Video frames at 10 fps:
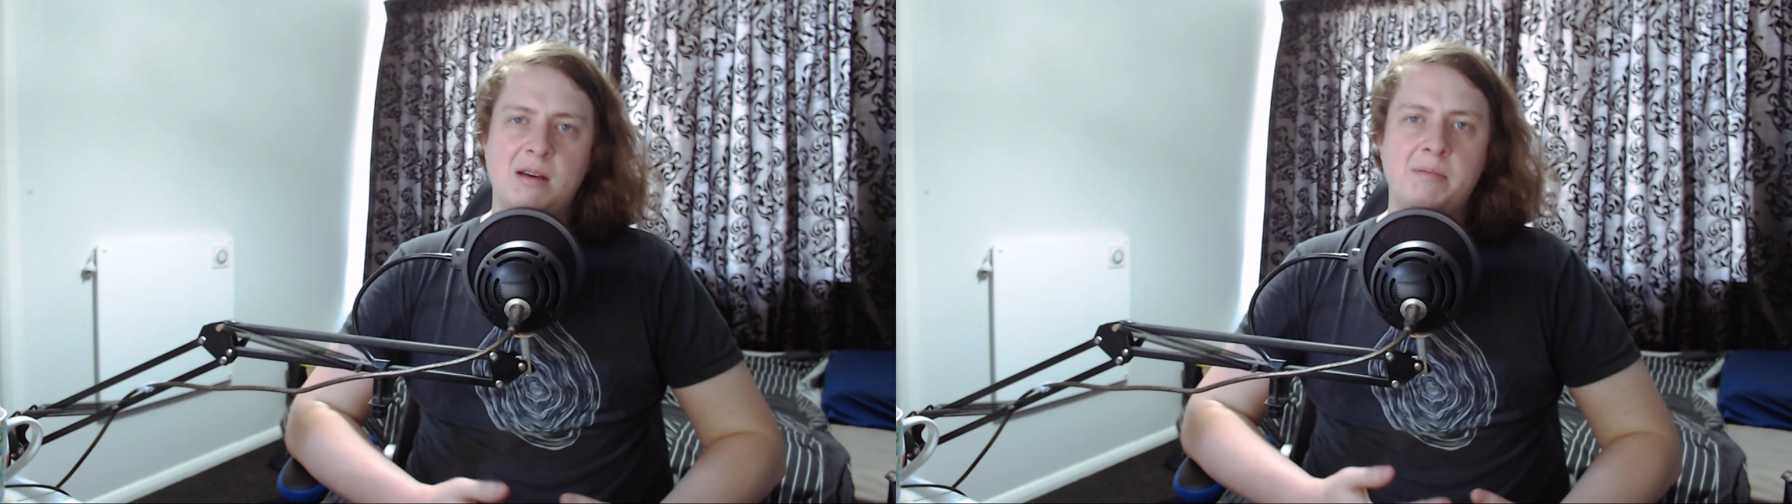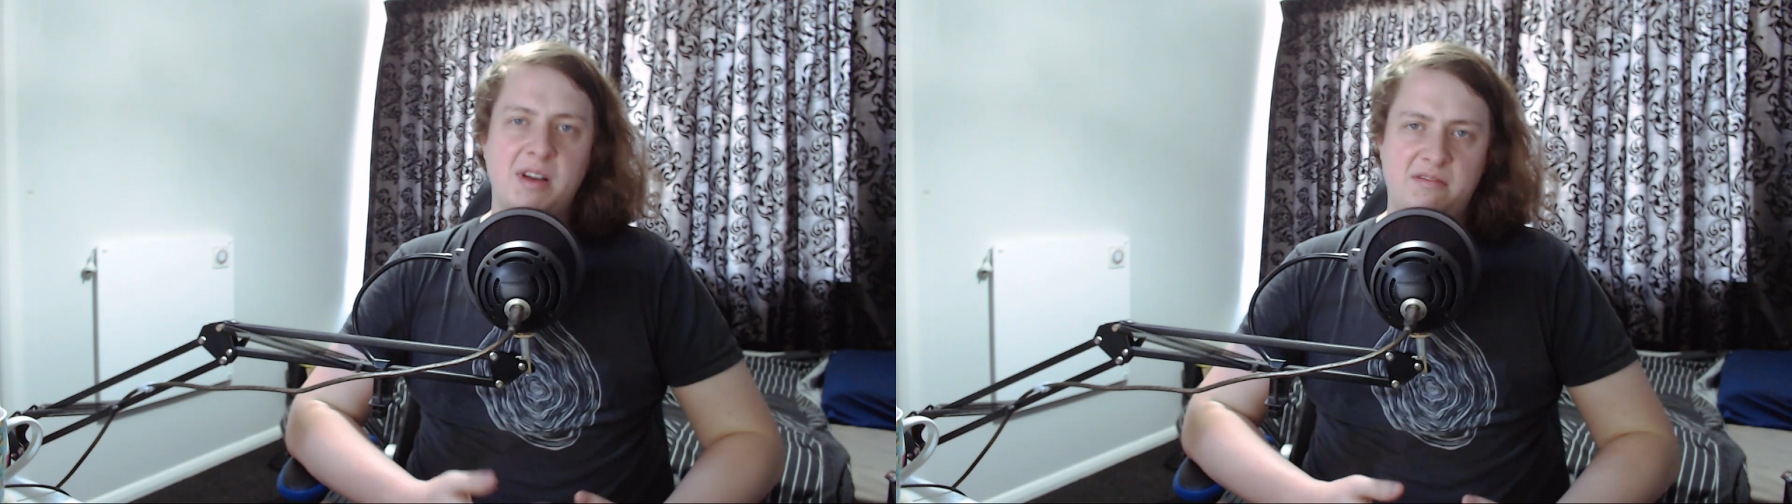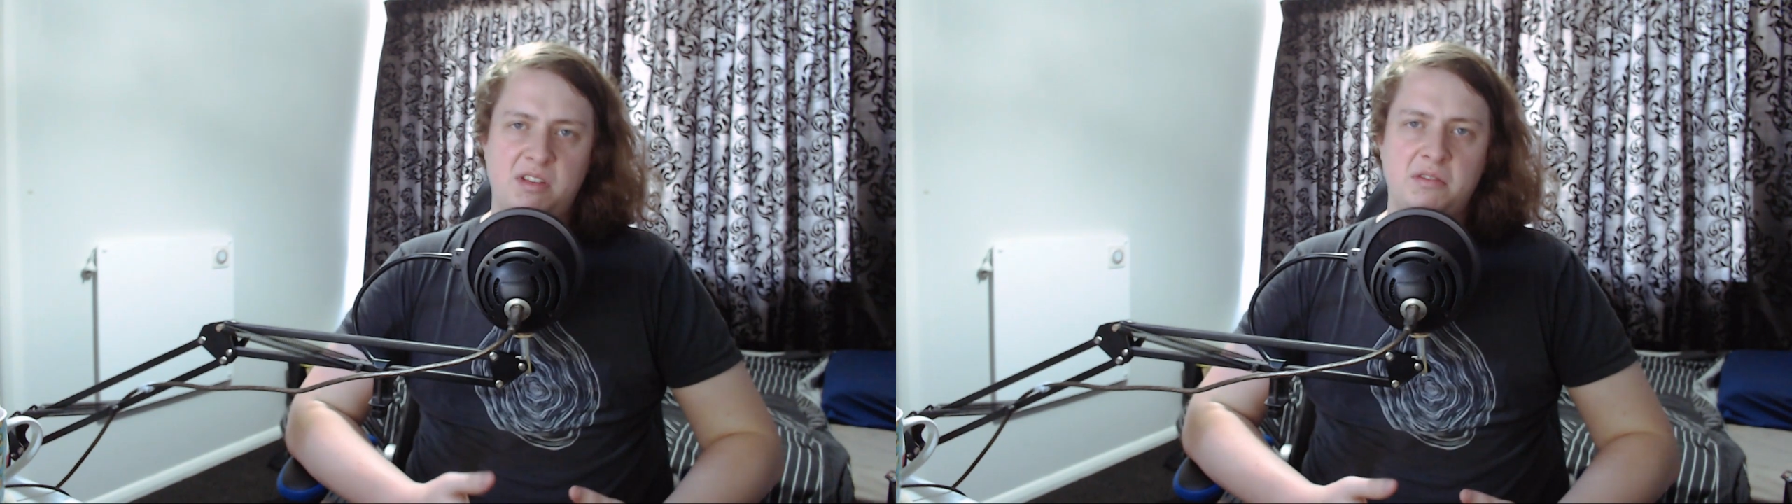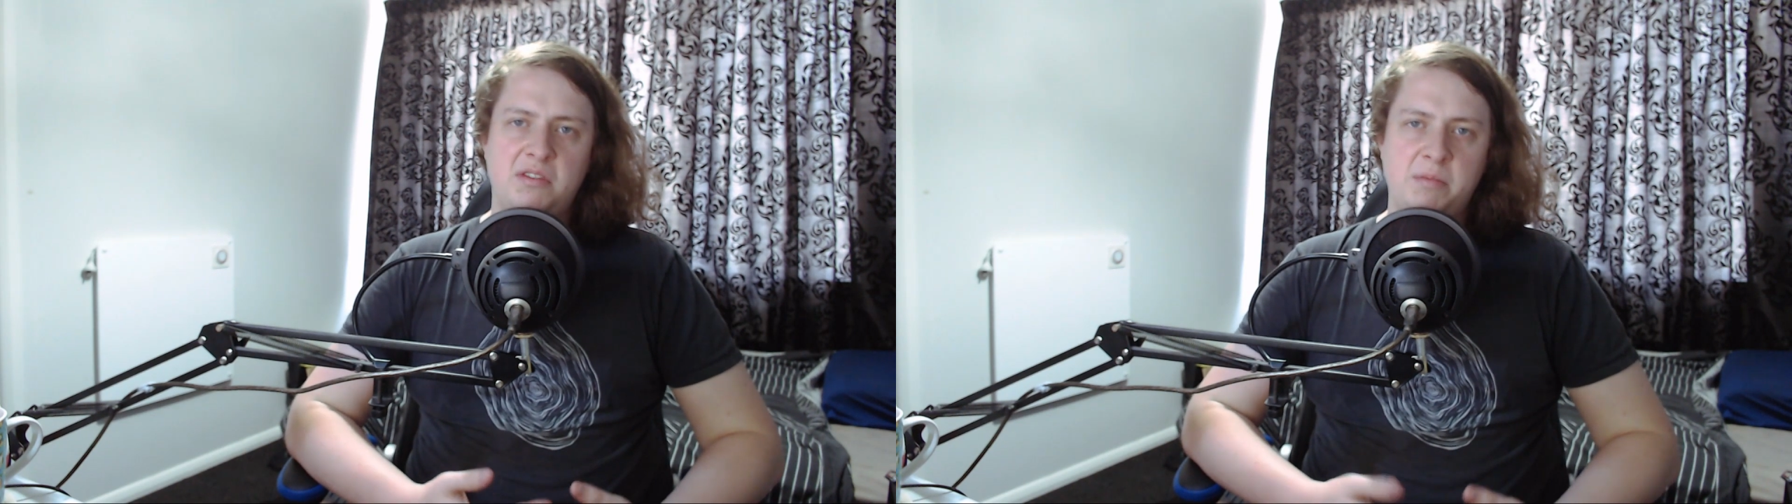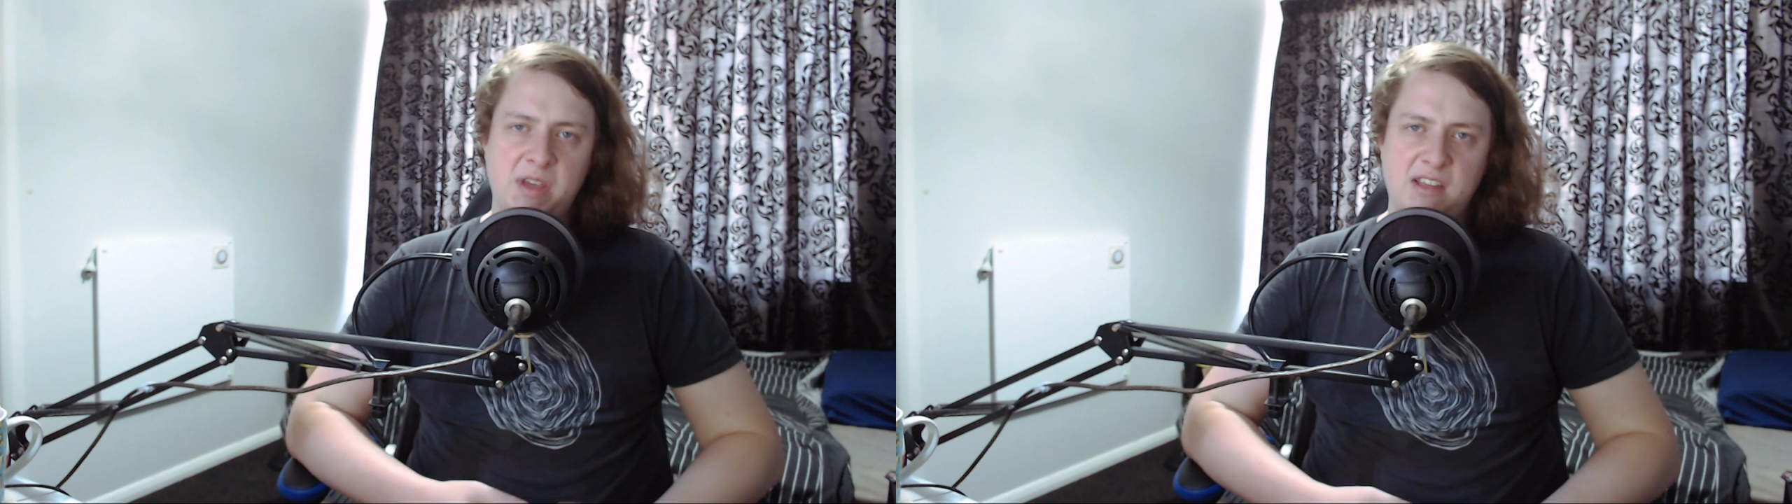above
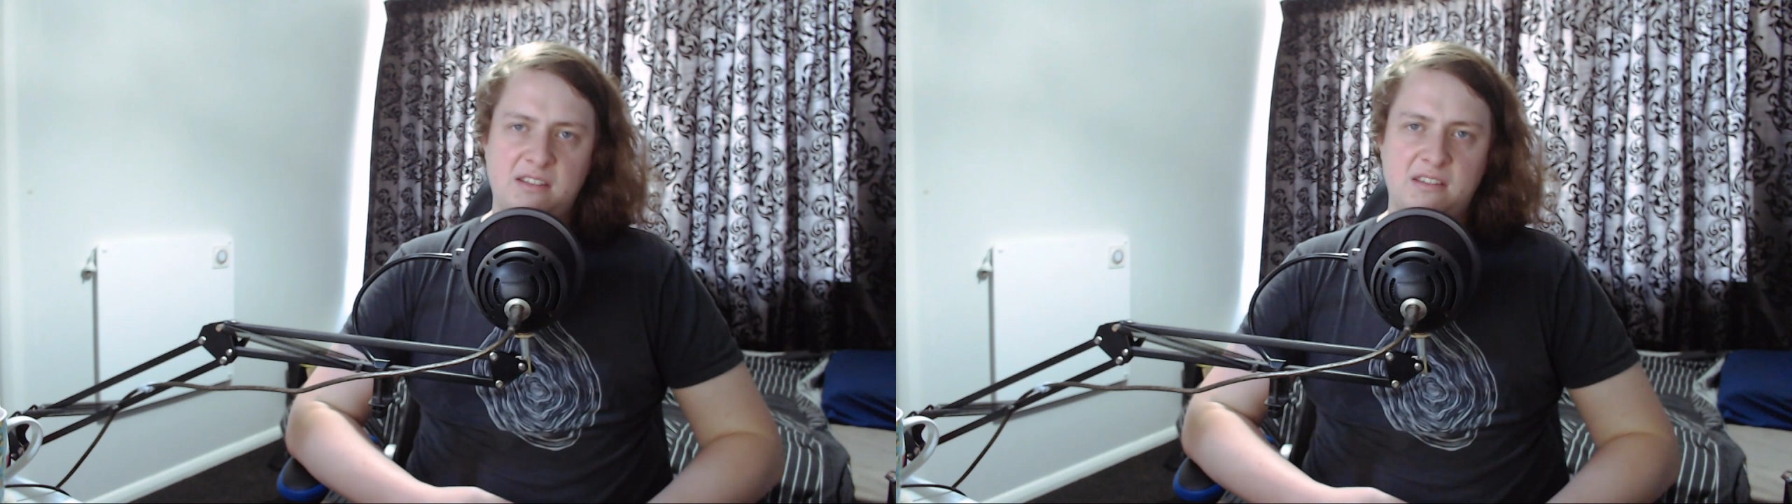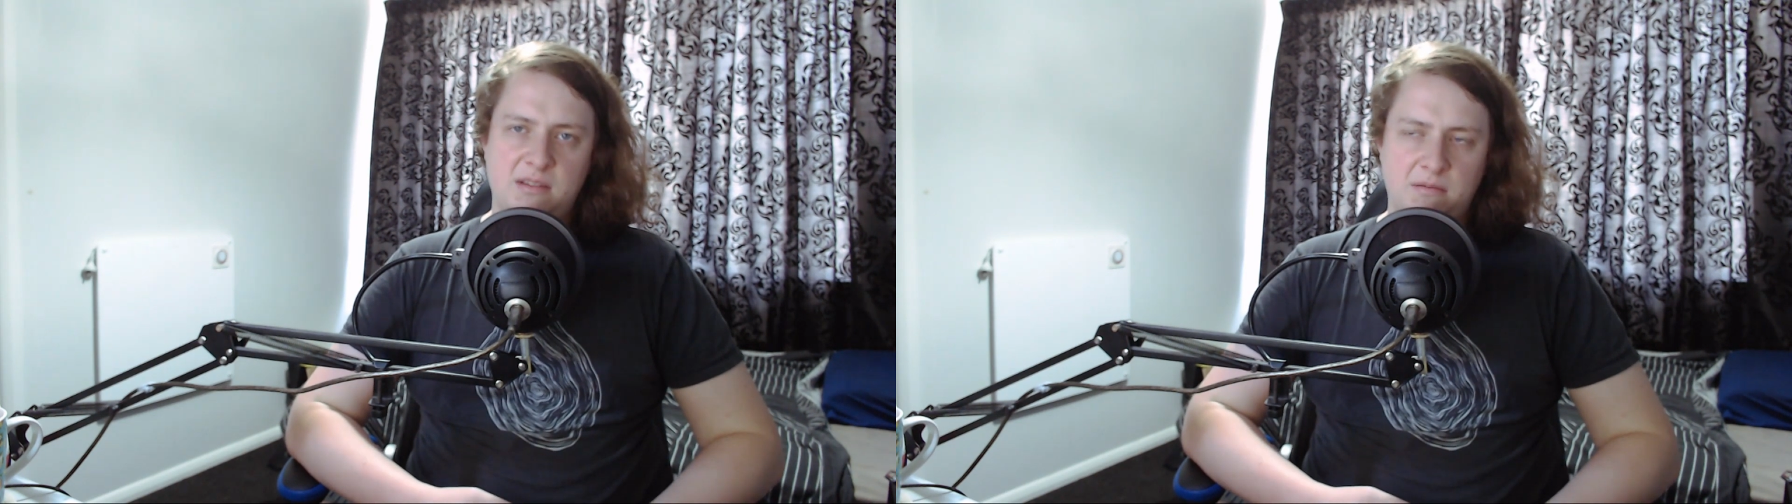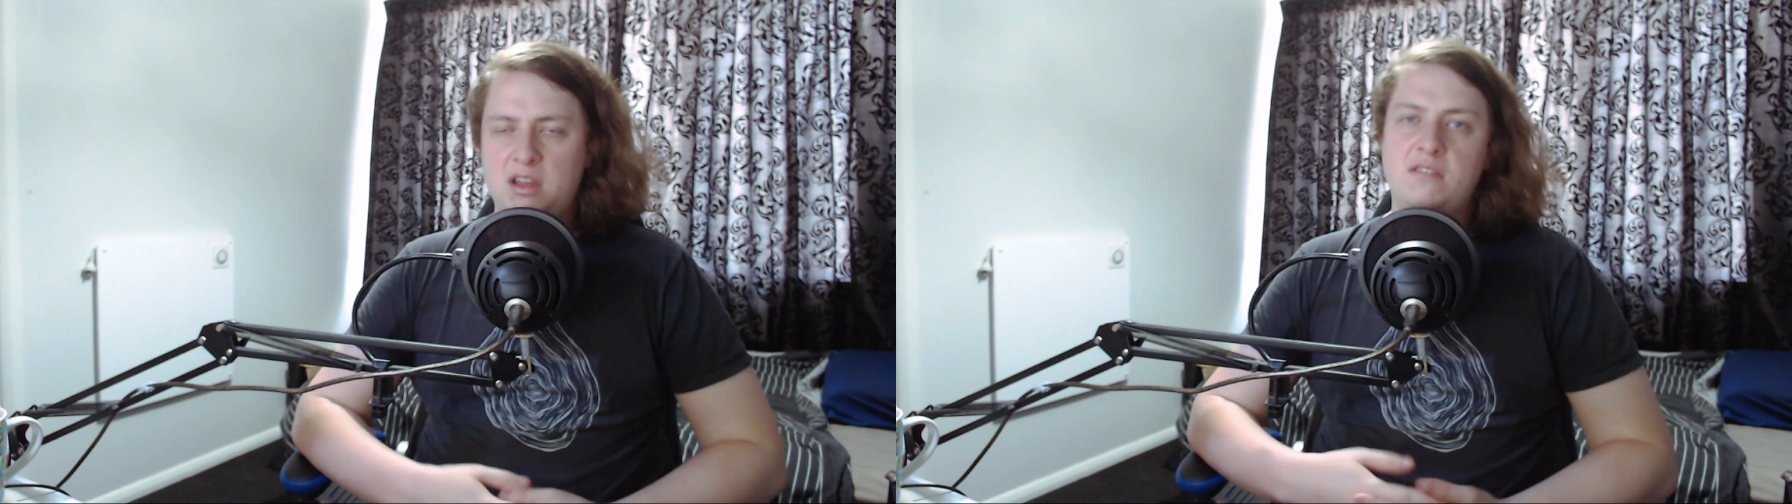those speeds.